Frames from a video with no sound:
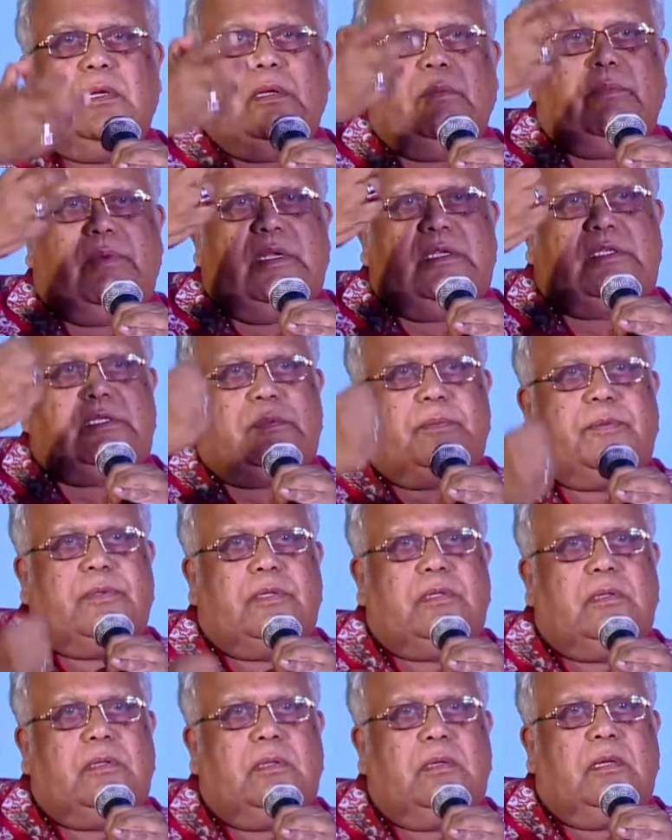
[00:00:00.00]

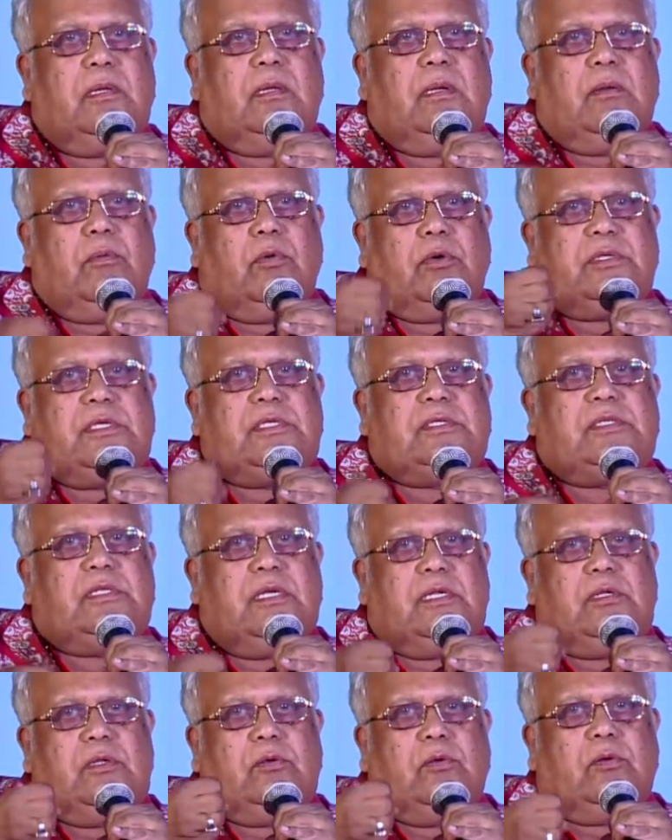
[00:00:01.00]
principle what is
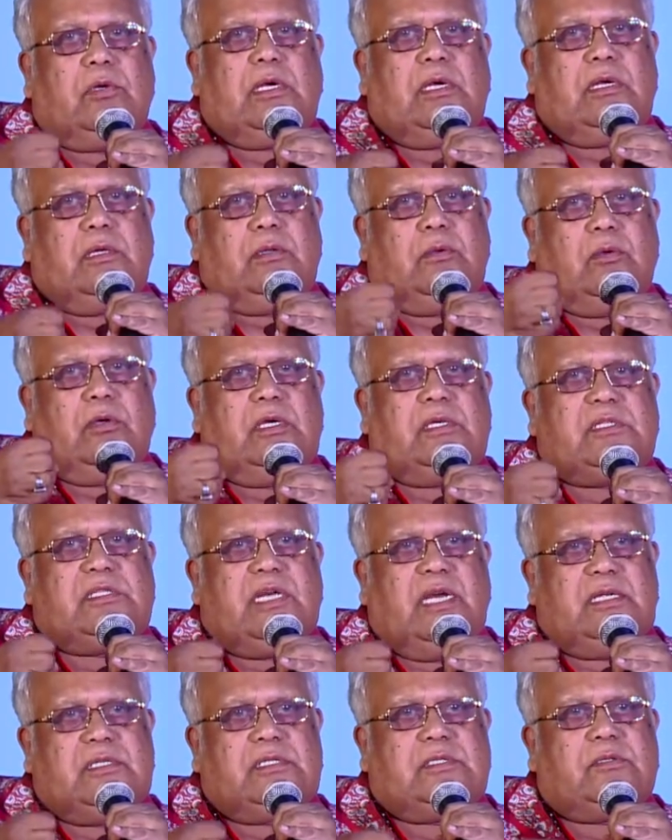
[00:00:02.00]
in yogic
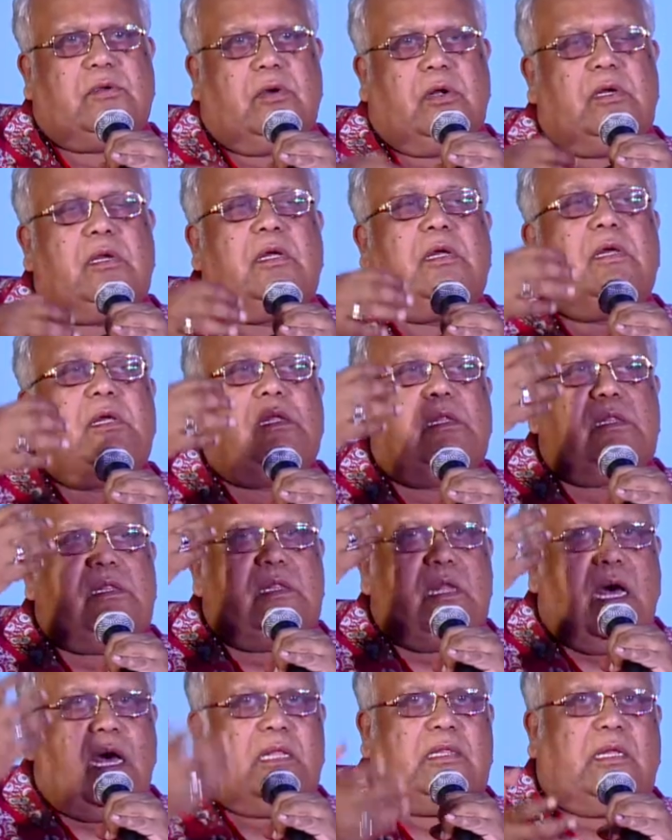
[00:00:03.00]
science is called
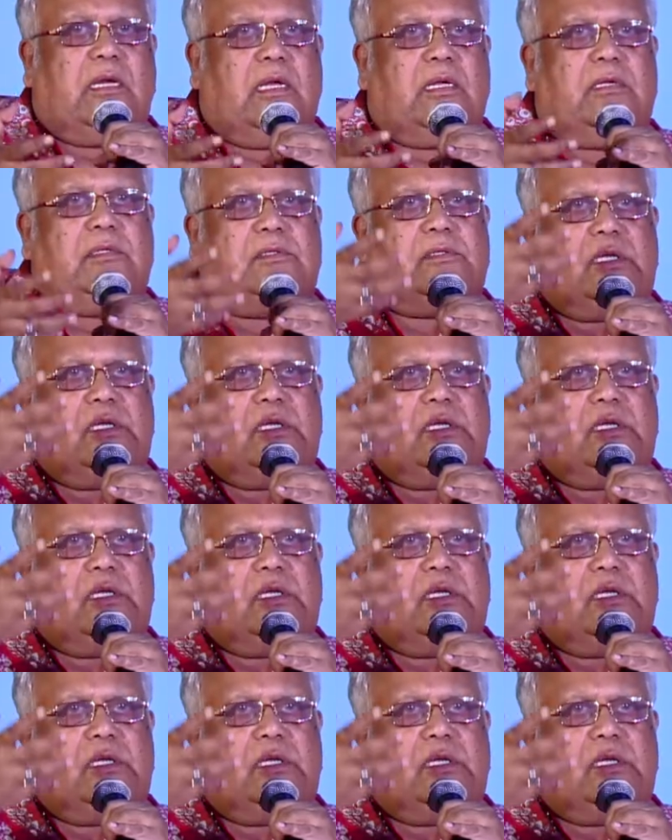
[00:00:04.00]
nada. So